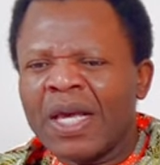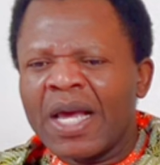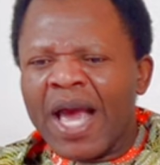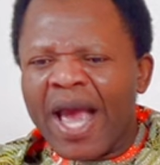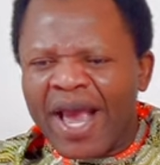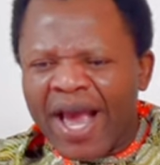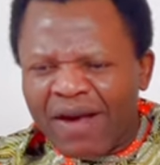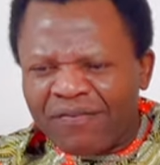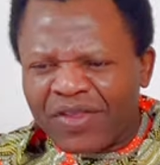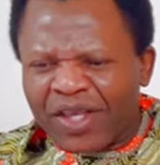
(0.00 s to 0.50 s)

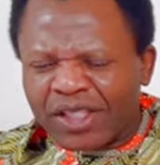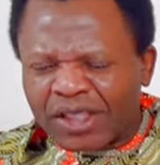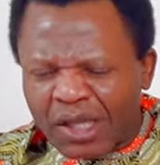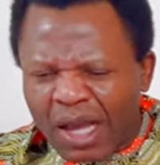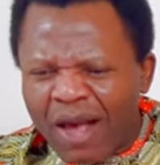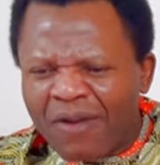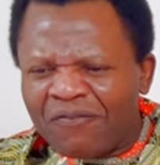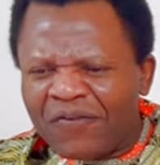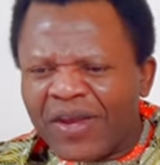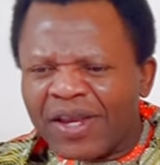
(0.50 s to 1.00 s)
I have this
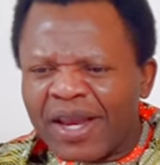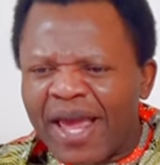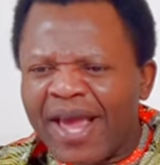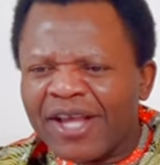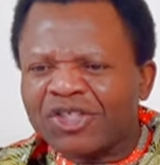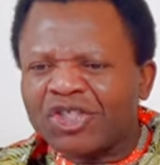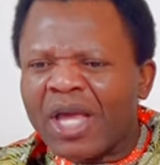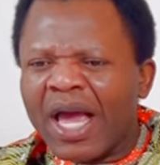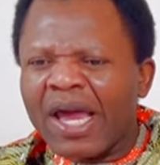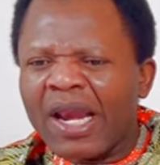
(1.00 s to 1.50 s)

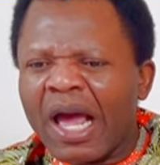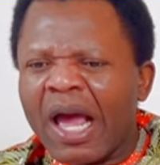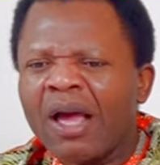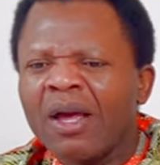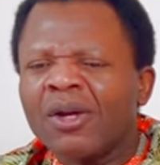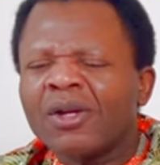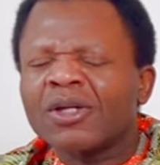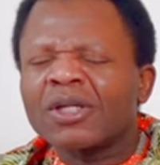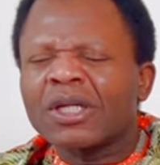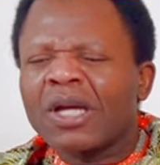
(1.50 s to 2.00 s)
confidence
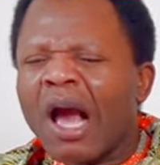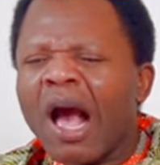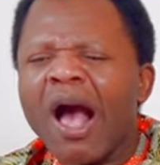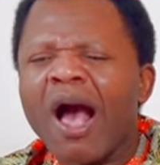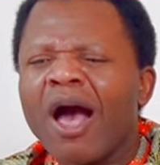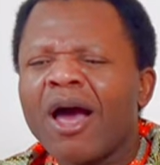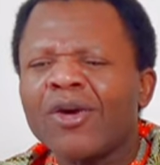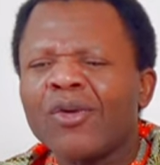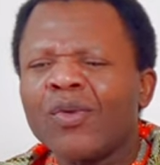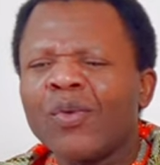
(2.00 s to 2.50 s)
that
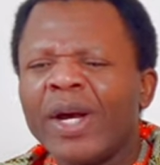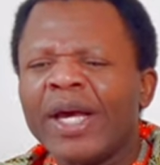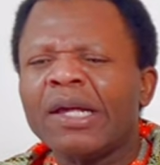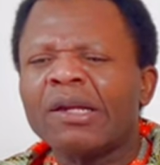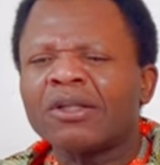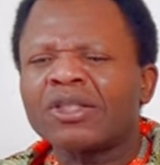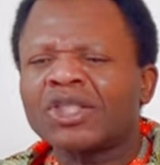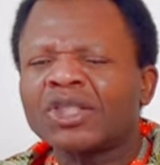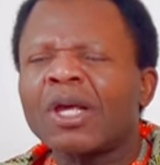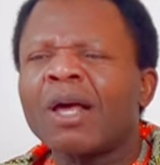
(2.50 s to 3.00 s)
God
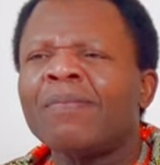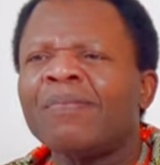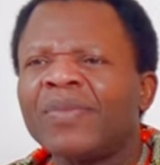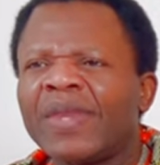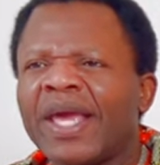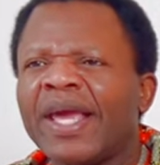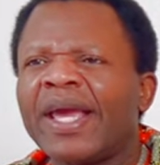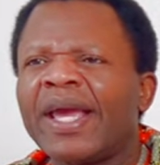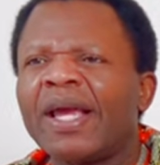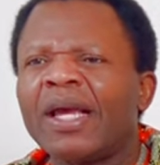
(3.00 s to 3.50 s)
will
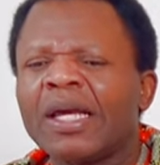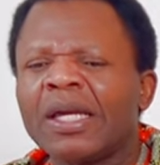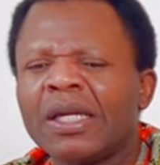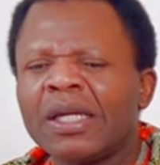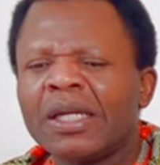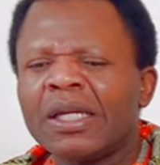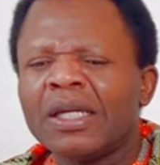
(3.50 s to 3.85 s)
someday,